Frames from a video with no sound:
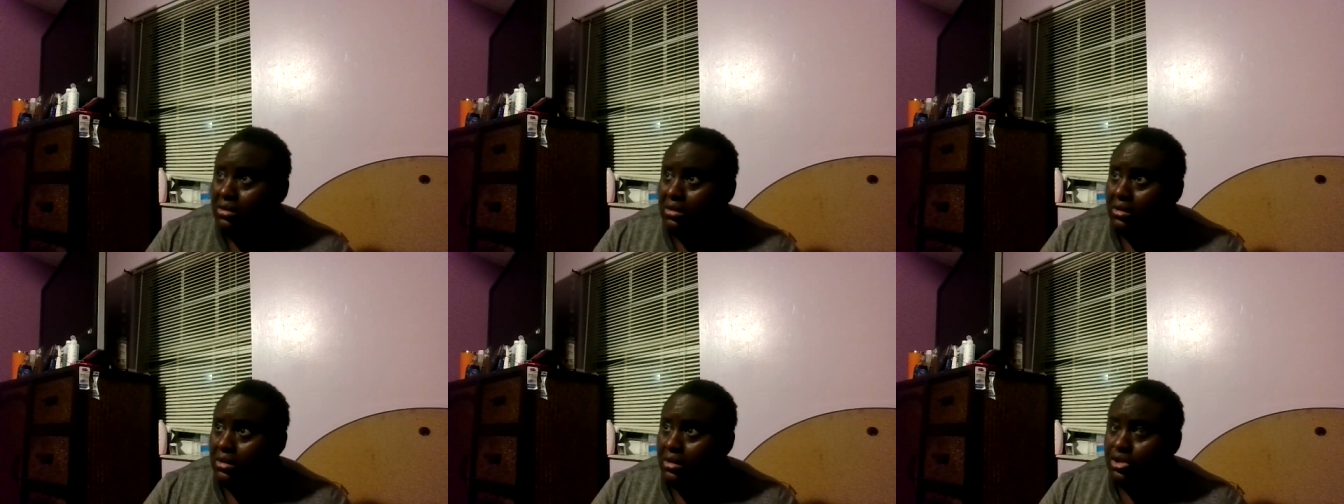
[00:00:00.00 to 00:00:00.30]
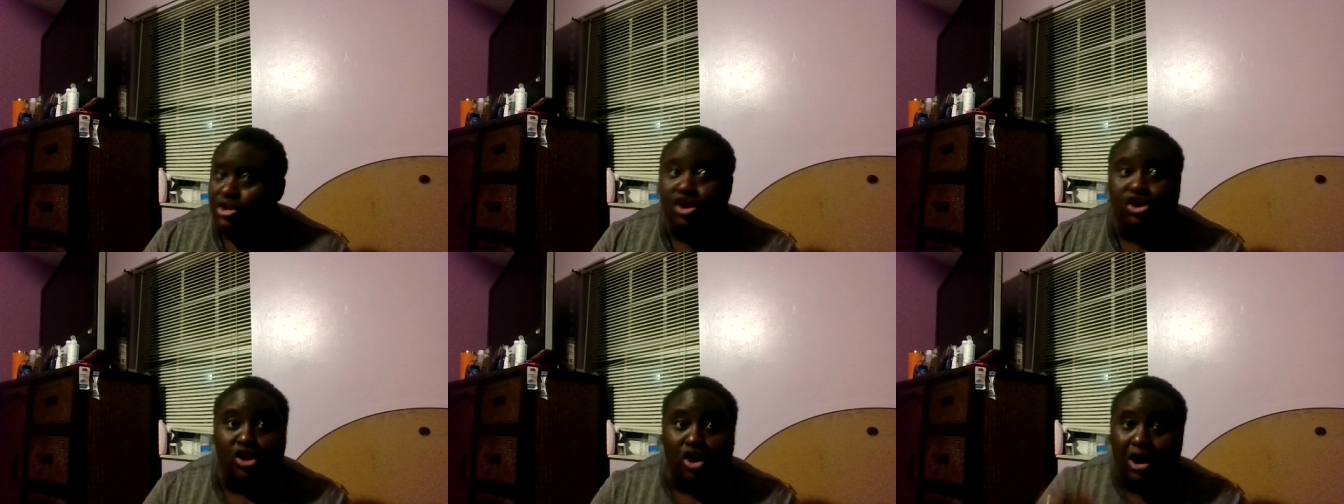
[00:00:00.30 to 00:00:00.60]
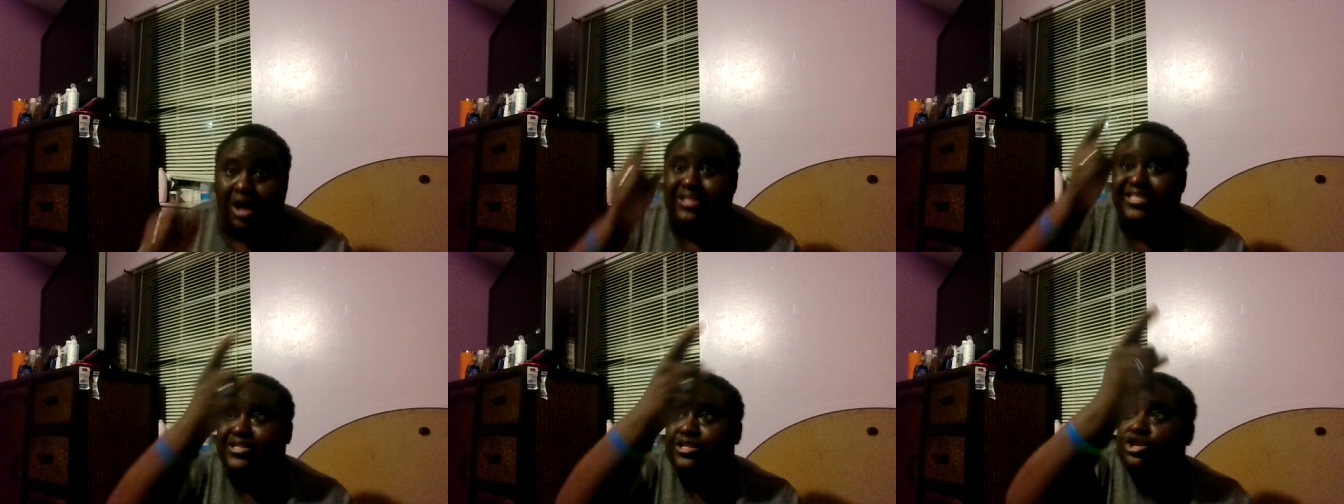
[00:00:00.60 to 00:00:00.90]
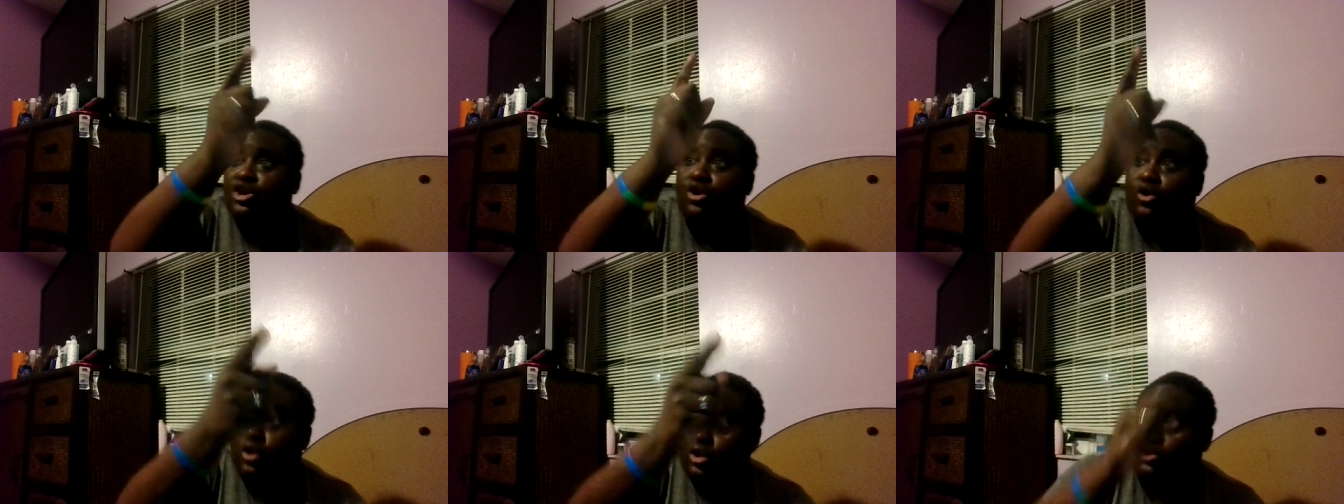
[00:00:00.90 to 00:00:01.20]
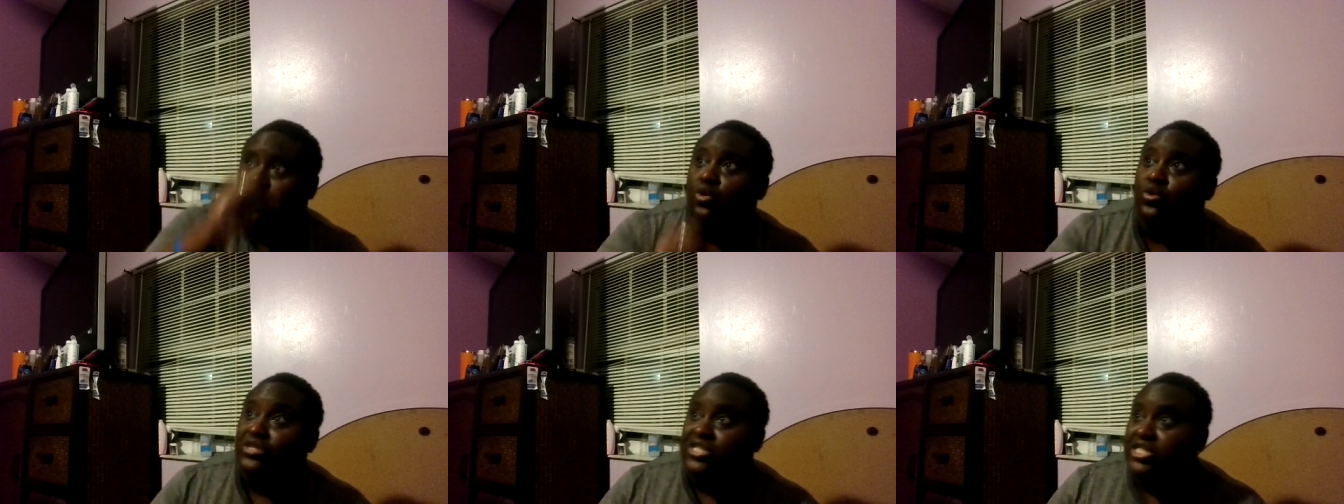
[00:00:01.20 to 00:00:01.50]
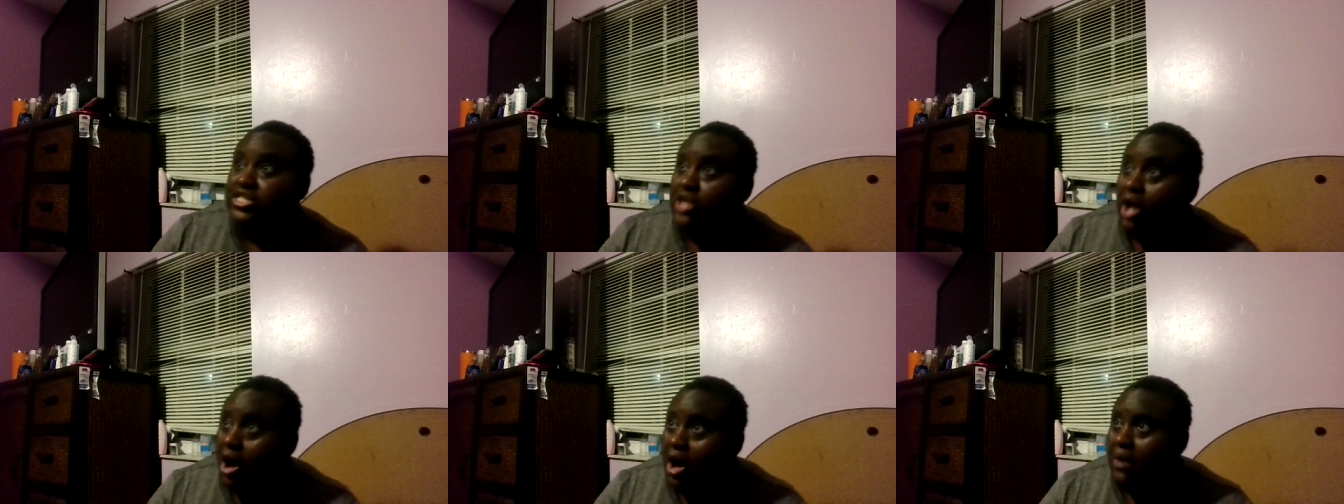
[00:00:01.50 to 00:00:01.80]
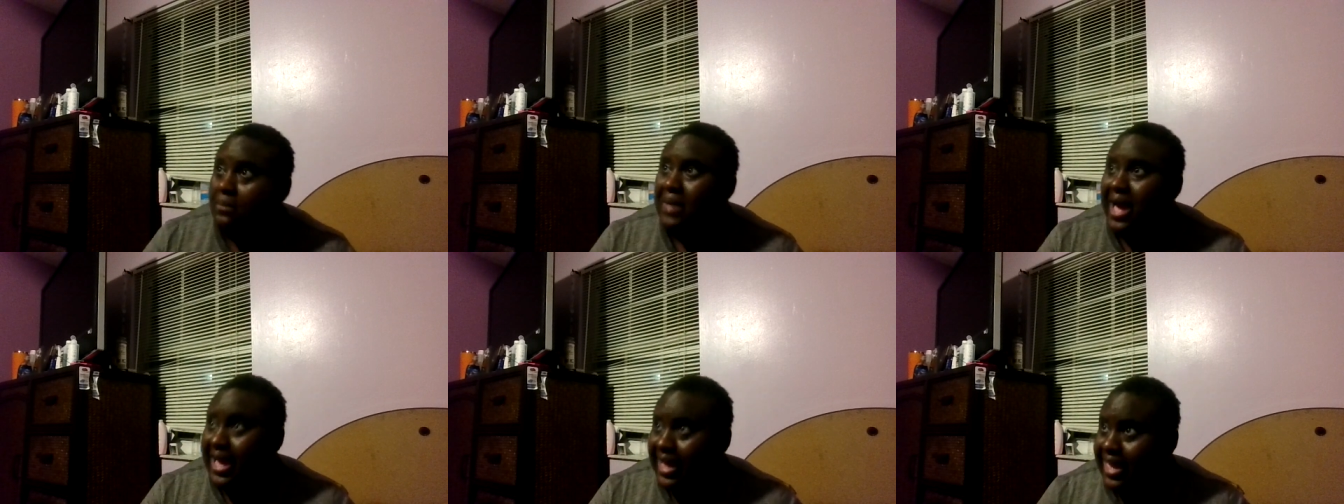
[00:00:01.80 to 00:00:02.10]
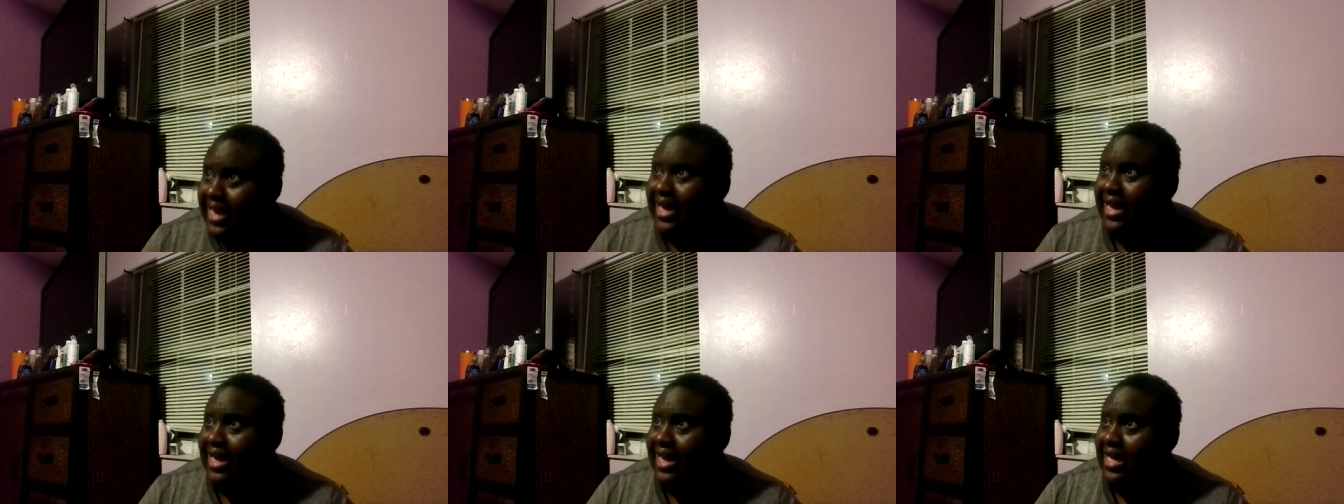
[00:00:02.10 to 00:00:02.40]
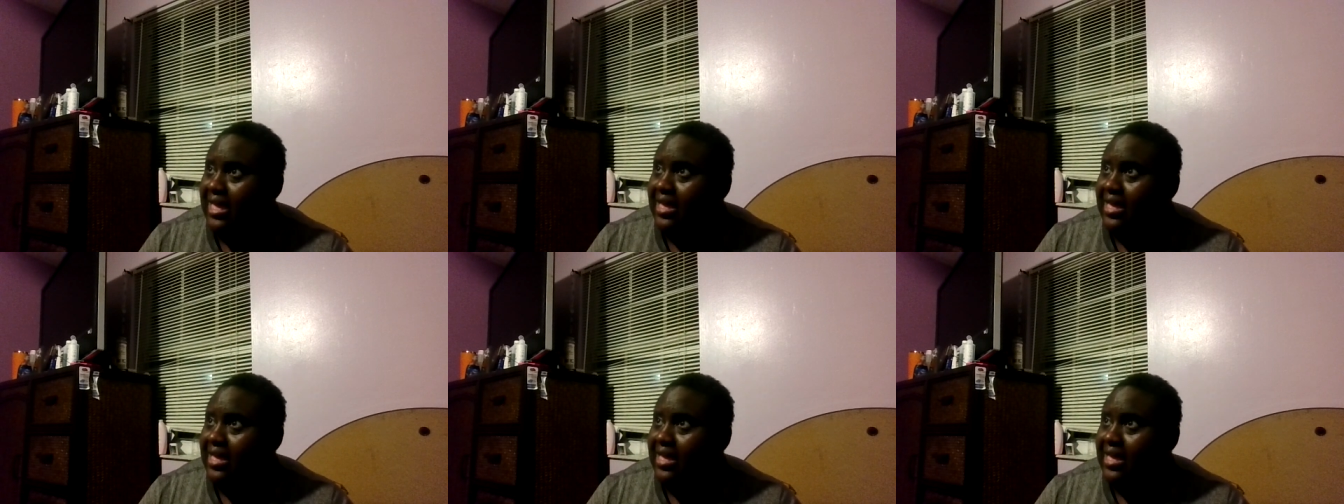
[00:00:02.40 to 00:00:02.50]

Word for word: That's you you got no, you, you stole my key.